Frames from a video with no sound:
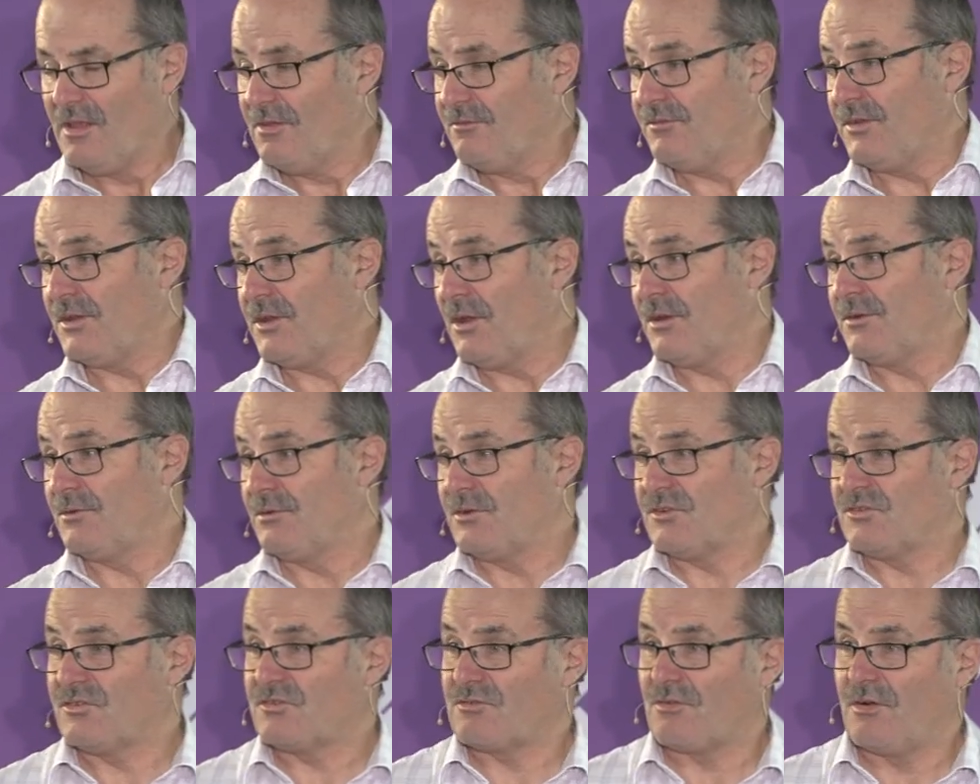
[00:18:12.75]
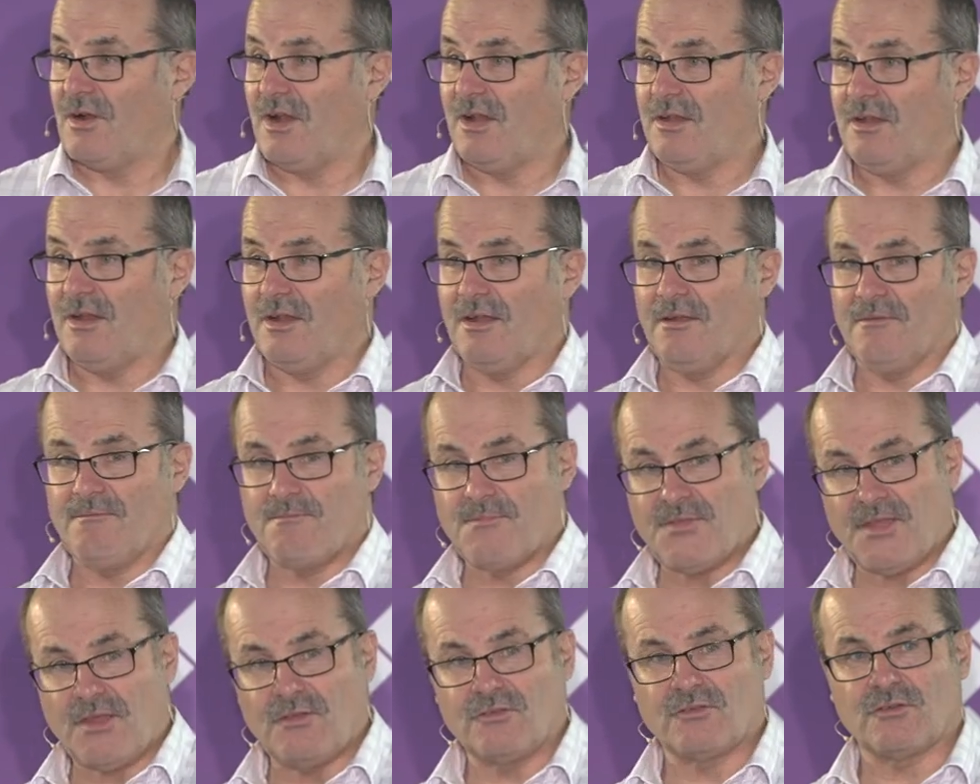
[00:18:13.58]
If you go to Australia,
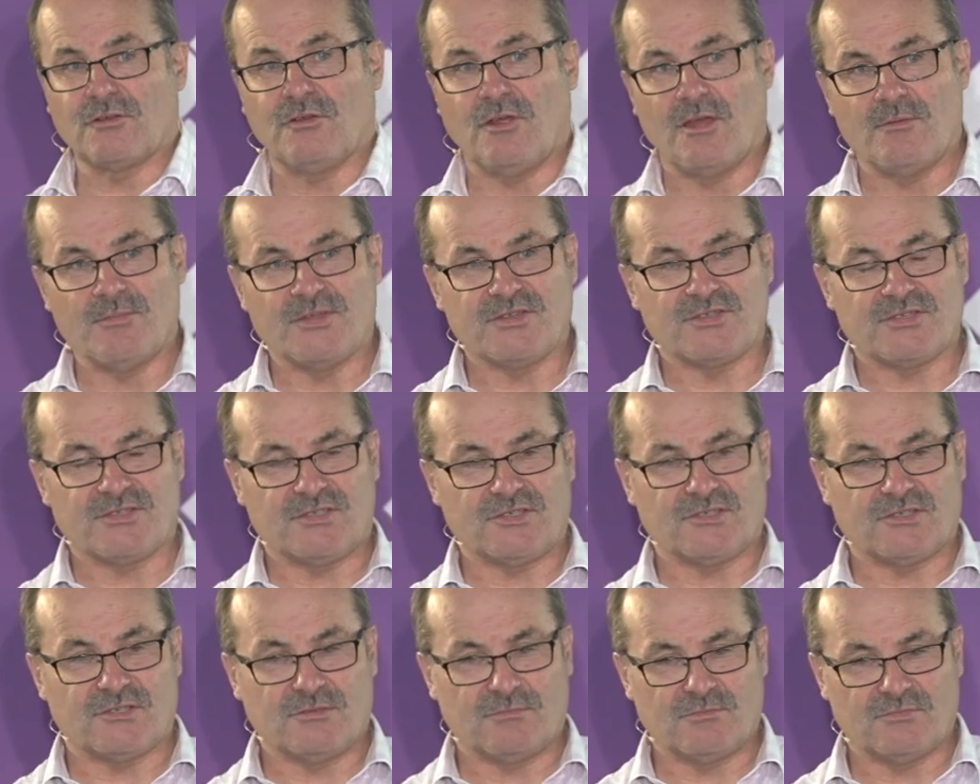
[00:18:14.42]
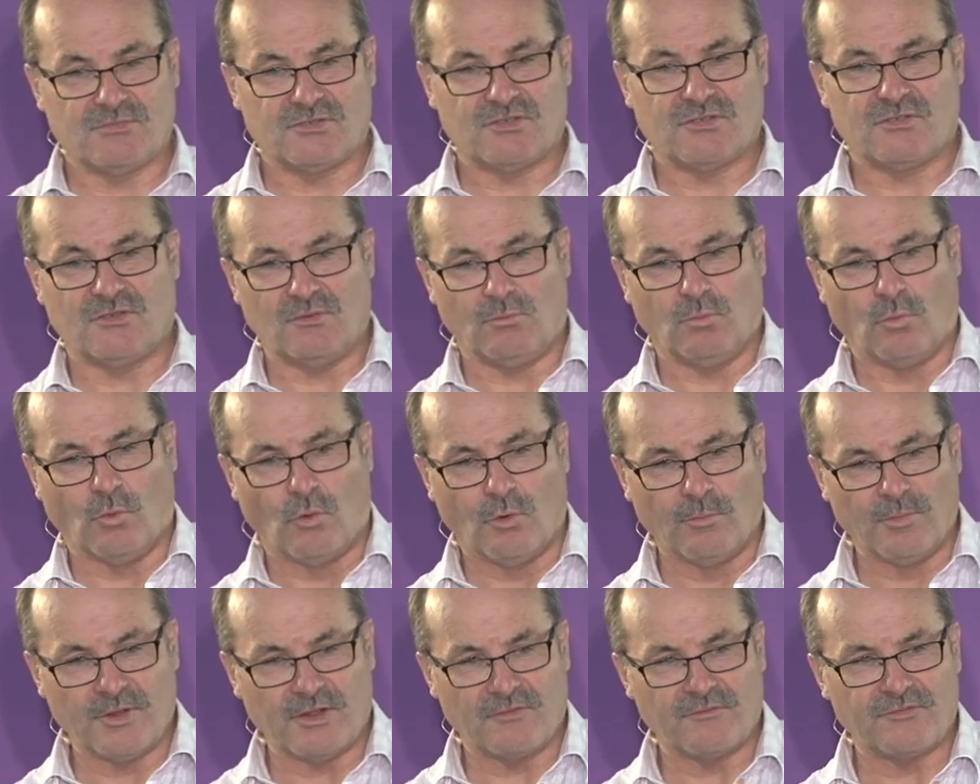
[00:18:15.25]
those climate systems, the
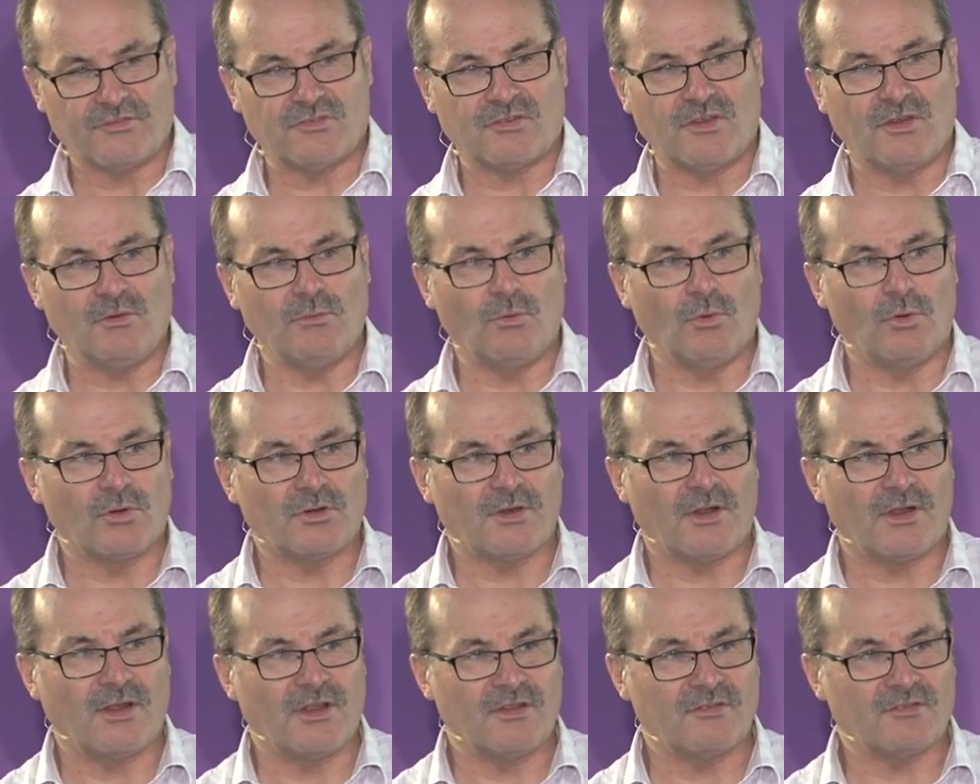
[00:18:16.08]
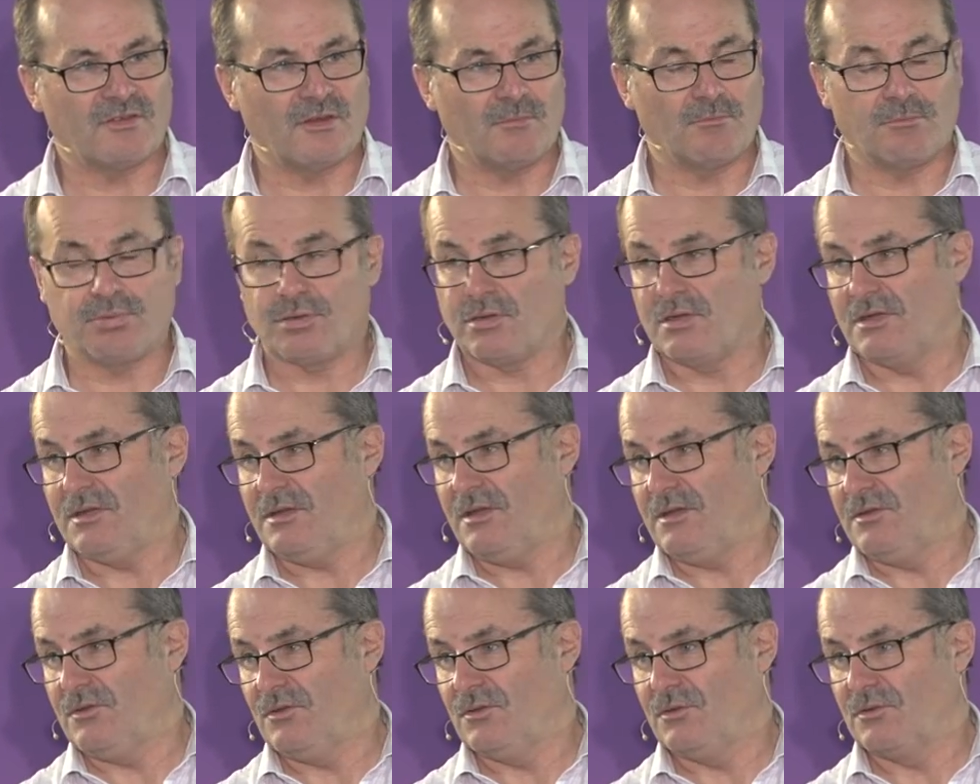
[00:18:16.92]
warming of seawater has
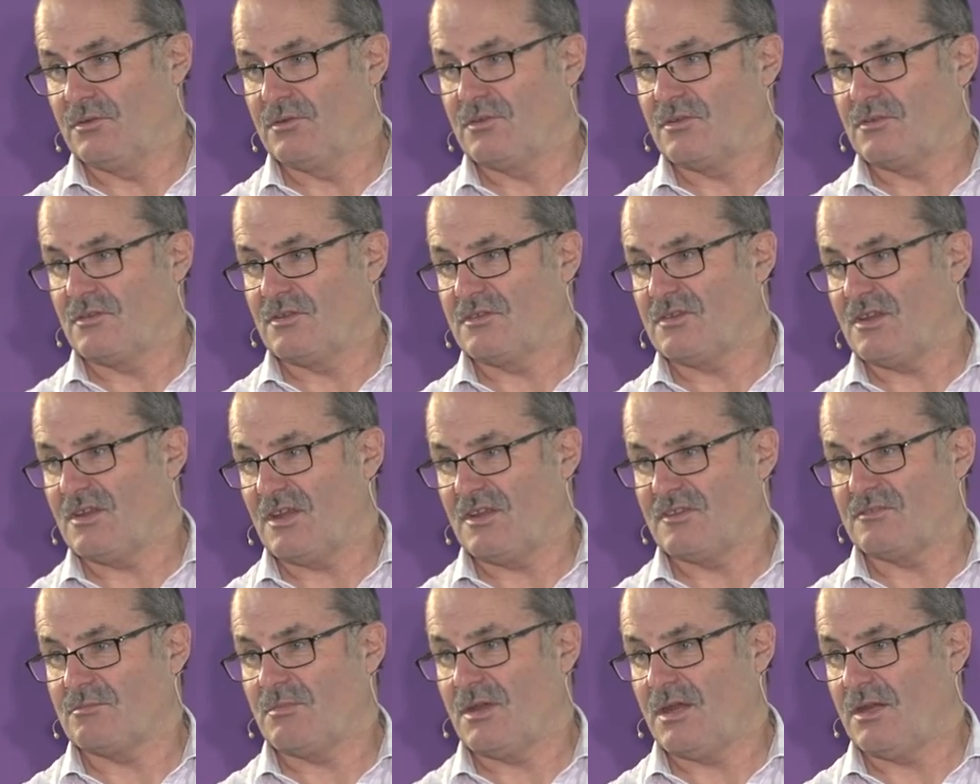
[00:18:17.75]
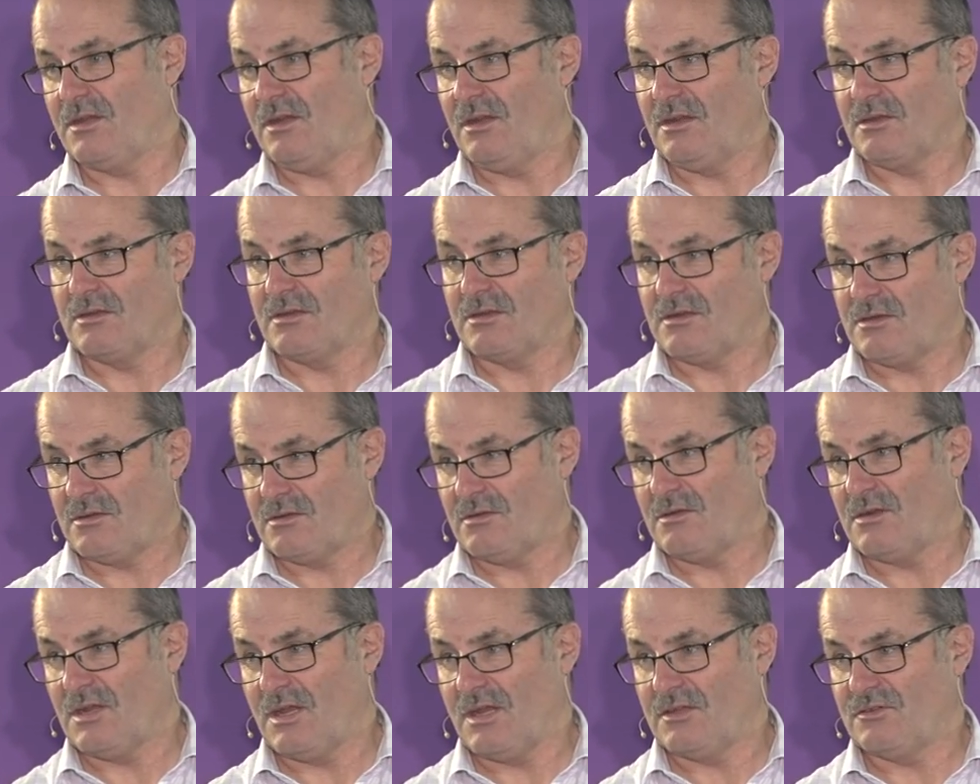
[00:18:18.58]
completely nuked the Tasmanian
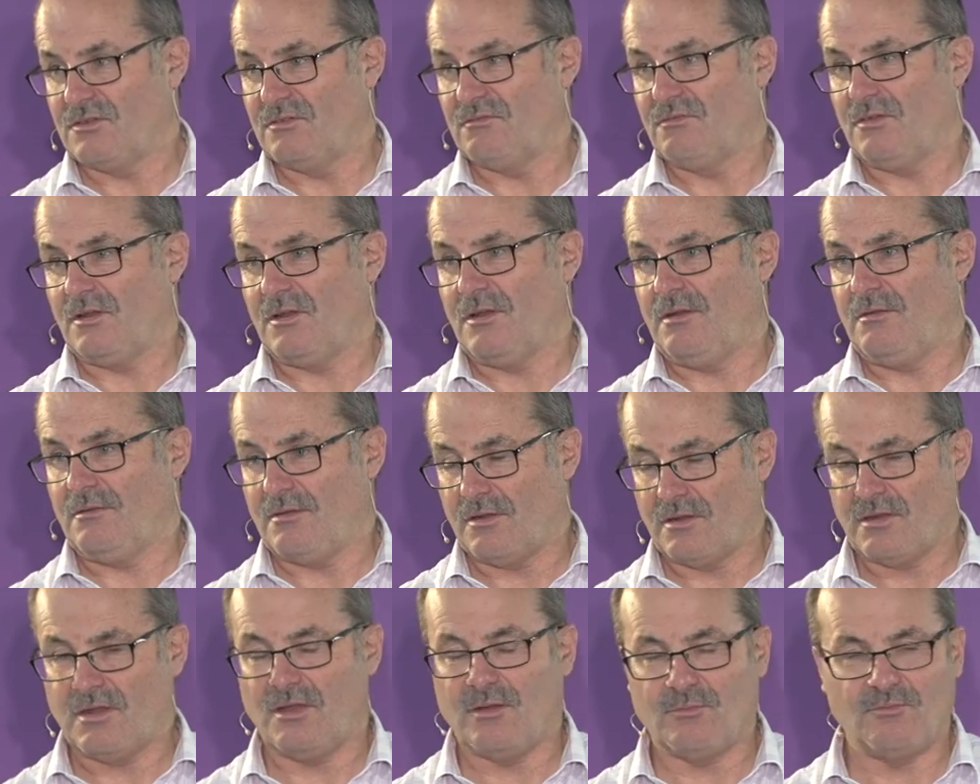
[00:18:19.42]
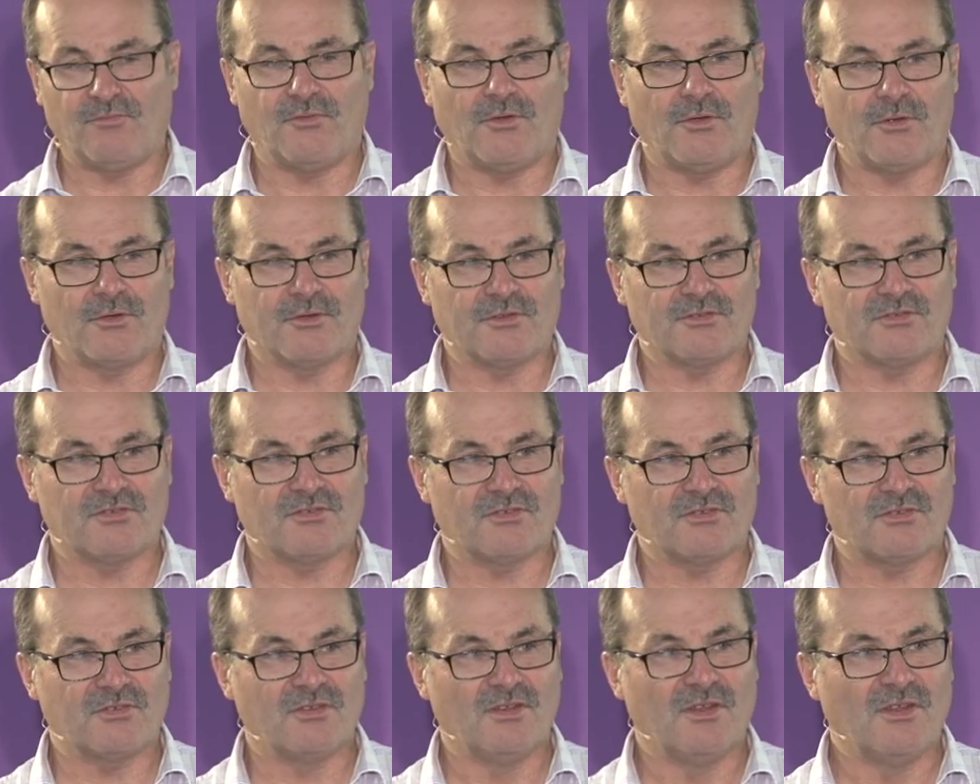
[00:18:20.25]
Davillea and kelp
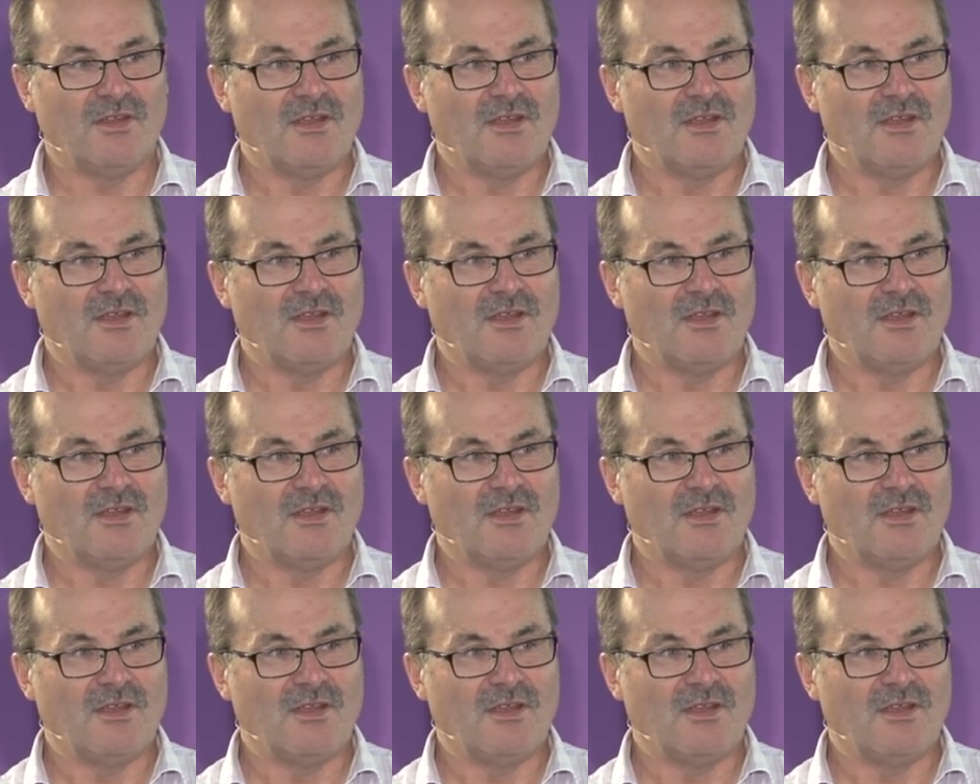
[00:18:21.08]
forests.